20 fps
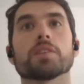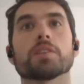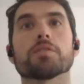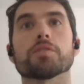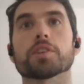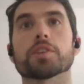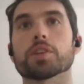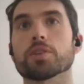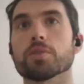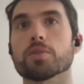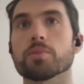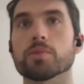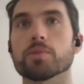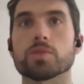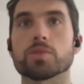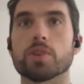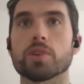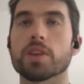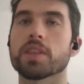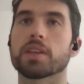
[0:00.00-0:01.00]
configurable,
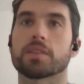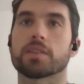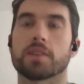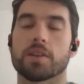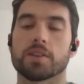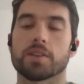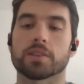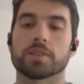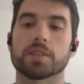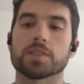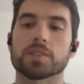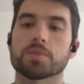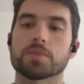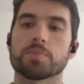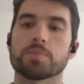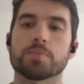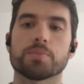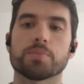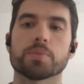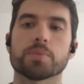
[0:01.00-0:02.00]
so I think that's
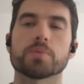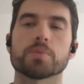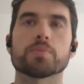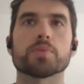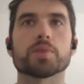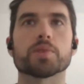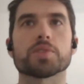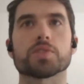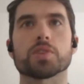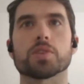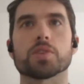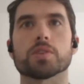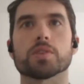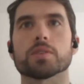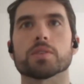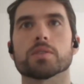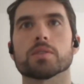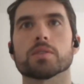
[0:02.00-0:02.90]
pretty solid.